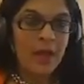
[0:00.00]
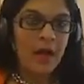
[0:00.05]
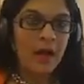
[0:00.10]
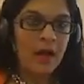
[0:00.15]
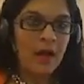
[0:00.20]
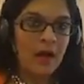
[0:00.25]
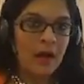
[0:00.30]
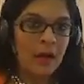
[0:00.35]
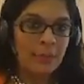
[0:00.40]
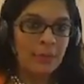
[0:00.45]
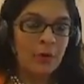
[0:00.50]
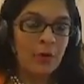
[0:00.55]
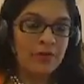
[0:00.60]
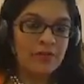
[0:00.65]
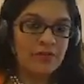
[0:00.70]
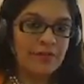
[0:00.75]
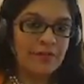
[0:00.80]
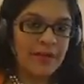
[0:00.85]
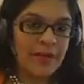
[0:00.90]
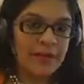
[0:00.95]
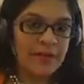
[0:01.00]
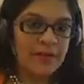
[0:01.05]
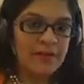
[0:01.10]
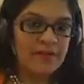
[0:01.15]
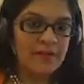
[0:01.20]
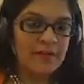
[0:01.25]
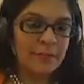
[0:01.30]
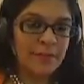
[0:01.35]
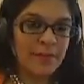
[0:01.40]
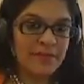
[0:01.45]
Cost of
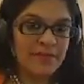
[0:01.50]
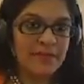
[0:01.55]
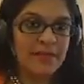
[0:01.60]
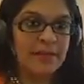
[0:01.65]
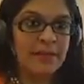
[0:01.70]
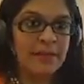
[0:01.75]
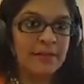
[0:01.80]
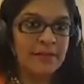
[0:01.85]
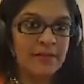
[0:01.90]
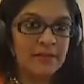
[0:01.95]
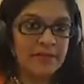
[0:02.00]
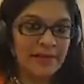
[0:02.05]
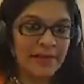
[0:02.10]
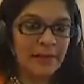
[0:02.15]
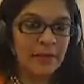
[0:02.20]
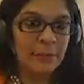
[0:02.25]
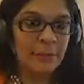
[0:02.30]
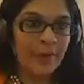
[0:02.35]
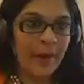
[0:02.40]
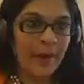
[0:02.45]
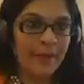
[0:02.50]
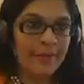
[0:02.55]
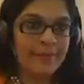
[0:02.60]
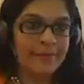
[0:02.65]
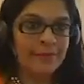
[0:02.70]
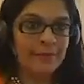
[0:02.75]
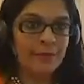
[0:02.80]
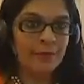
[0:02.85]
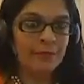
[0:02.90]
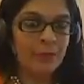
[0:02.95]
attendance is basically the sticker
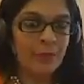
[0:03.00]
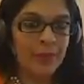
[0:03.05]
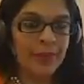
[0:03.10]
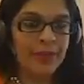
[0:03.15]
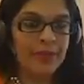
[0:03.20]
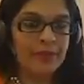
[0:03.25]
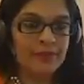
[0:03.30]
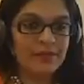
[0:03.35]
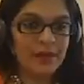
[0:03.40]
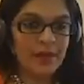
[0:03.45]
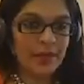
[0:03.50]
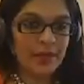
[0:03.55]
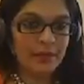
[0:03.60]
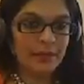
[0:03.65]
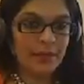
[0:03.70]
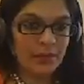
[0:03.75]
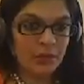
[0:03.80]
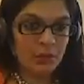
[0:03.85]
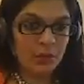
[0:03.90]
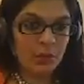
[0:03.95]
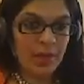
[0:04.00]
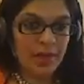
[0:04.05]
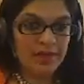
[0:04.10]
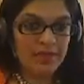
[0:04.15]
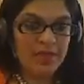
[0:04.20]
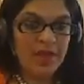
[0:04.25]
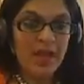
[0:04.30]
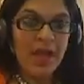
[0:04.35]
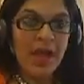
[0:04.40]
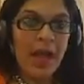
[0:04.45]
price of going and studying in the US.